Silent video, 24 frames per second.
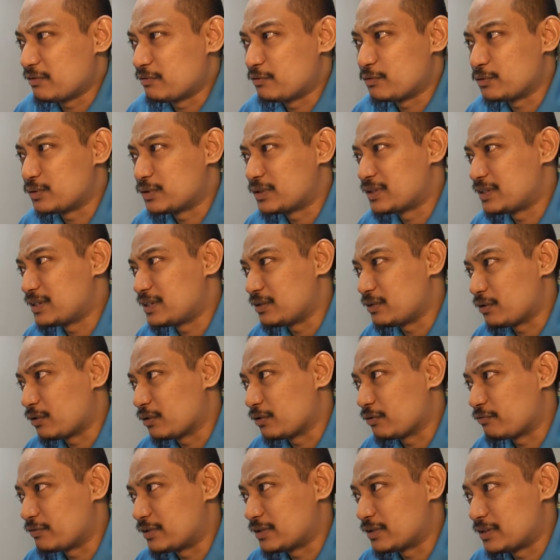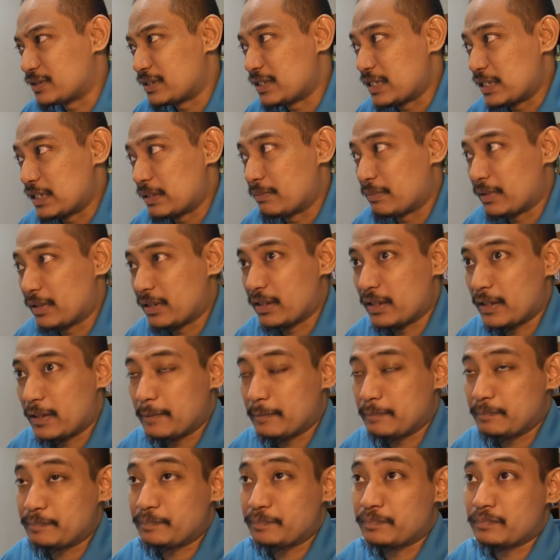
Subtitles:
if you see all of this name and